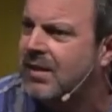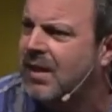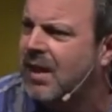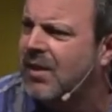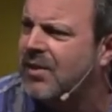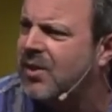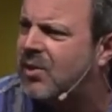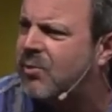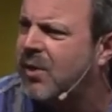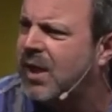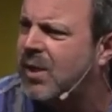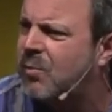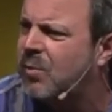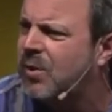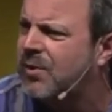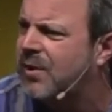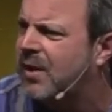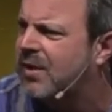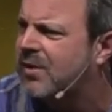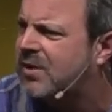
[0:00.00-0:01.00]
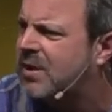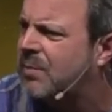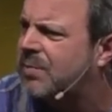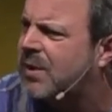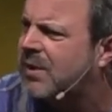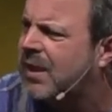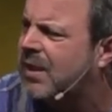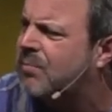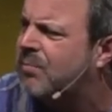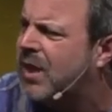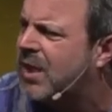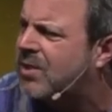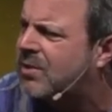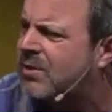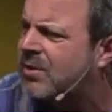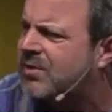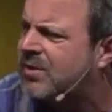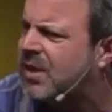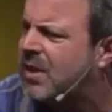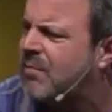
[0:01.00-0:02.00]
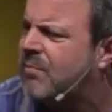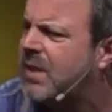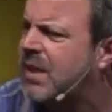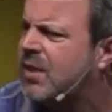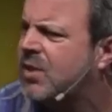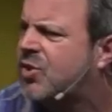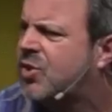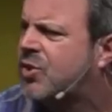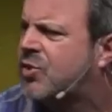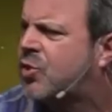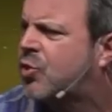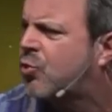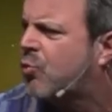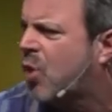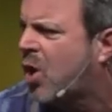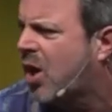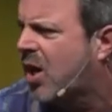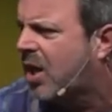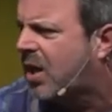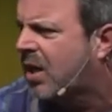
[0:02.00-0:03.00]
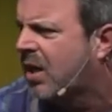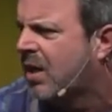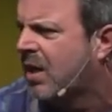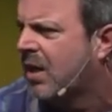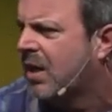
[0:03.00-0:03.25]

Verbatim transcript: No, the Greek word there is something like metros, and it means drunk.